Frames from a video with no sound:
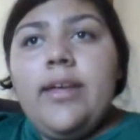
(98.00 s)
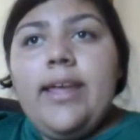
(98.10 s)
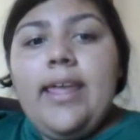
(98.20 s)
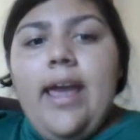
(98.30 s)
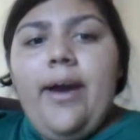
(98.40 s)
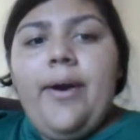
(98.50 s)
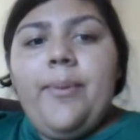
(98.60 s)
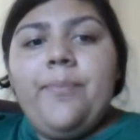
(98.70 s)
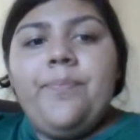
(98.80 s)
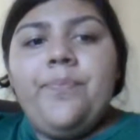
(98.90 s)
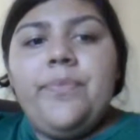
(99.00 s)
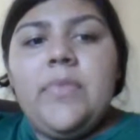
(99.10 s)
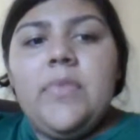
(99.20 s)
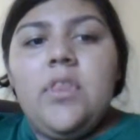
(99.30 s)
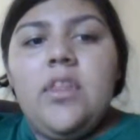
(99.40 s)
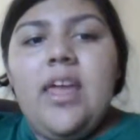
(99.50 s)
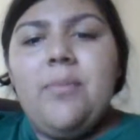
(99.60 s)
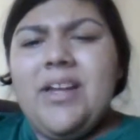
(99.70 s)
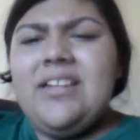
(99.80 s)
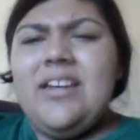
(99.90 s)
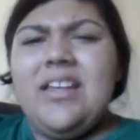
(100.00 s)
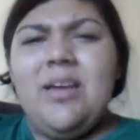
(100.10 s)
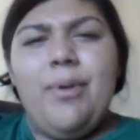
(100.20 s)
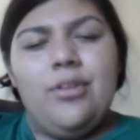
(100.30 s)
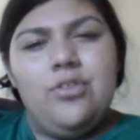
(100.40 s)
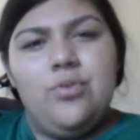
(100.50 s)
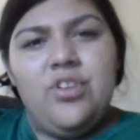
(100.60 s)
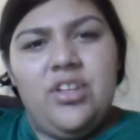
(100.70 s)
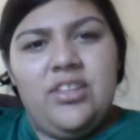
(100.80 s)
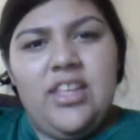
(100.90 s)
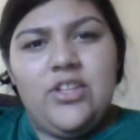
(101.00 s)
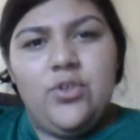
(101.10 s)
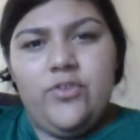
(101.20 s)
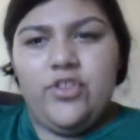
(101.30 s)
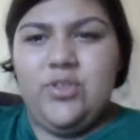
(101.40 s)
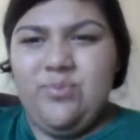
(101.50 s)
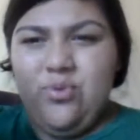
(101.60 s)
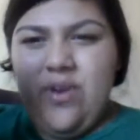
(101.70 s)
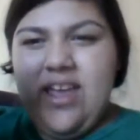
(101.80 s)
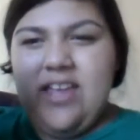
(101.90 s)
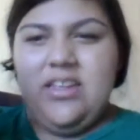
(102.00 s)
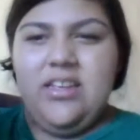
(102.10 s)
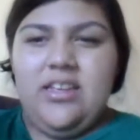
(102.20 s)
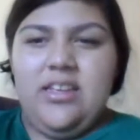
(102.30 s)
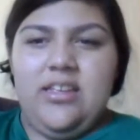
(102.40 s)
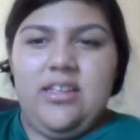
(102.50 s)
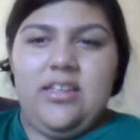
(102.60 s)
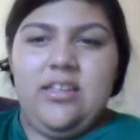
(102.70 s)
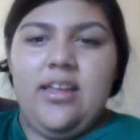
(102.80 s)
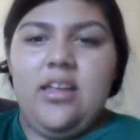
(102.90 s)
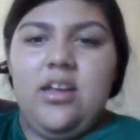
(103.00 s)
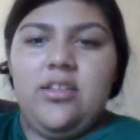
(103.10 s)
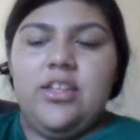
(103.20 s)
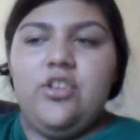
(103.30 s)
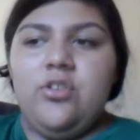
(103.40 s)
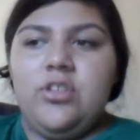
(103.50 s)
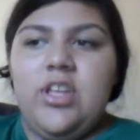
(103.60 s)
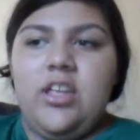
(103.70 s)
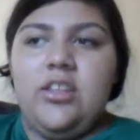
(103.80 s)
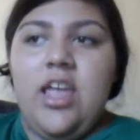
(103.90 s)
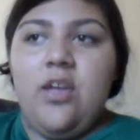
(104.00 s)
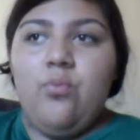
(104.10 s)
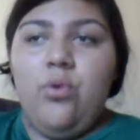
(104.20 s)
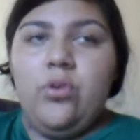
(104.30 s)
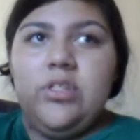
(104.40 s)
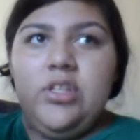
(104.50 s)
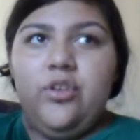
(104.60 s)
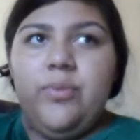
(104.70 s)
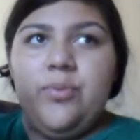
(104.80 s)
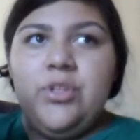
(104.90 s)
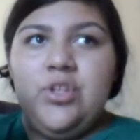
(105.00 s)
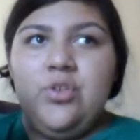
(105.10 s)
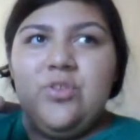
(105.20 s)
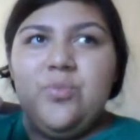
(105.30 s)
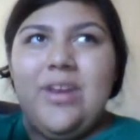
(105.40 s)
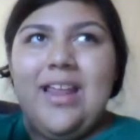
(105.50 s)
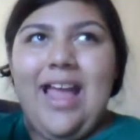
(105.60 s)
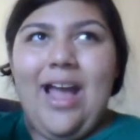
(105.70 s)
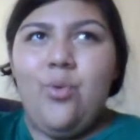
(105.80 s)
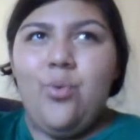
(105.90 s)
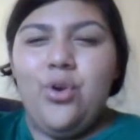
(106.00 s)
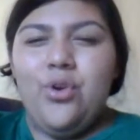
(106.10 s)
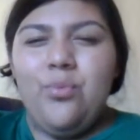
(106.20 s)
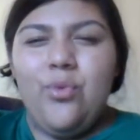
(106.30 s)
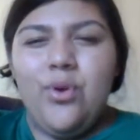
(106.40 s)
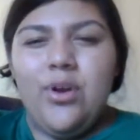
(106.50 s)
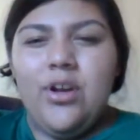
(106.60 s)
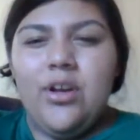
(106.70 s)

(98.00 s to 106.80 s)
yeah, and mine didn't come out too good. They sort of spread, they rose a little bit, but they sort of spread outward more.